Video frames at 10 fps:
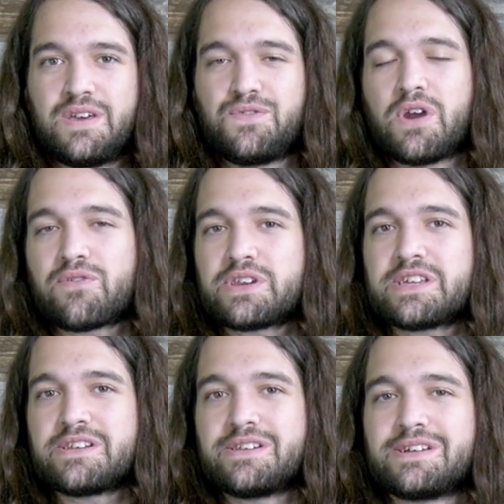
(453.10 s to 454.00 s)
If you ever
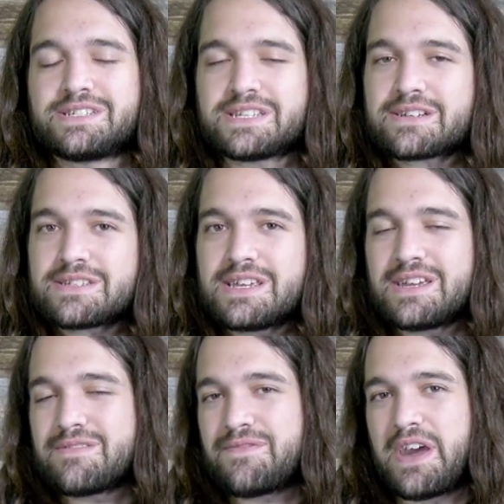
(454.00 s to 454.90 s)
needed
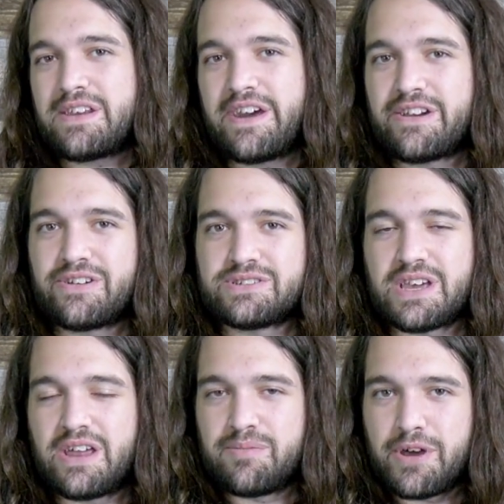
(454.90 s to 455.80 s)
16 fan headers
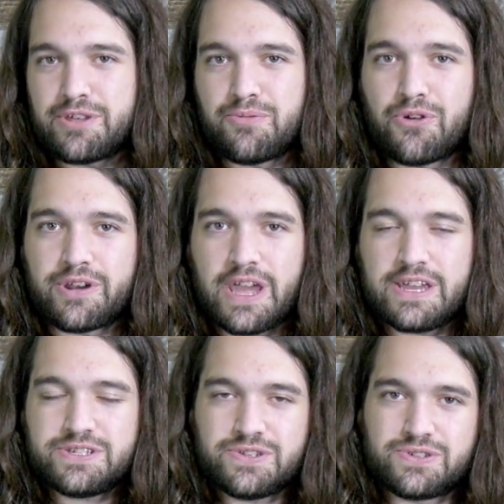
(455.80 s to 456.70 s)
on a motherboard,
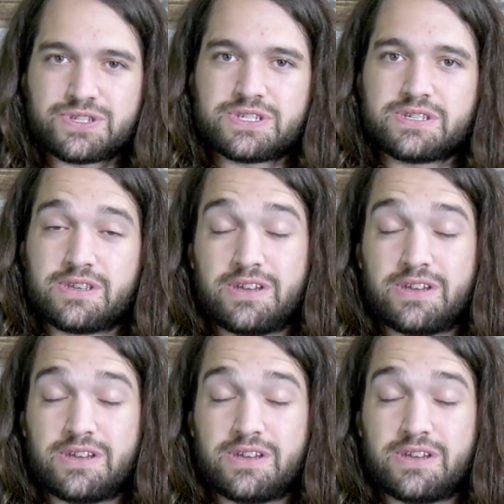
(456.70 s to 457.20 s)
ASUS,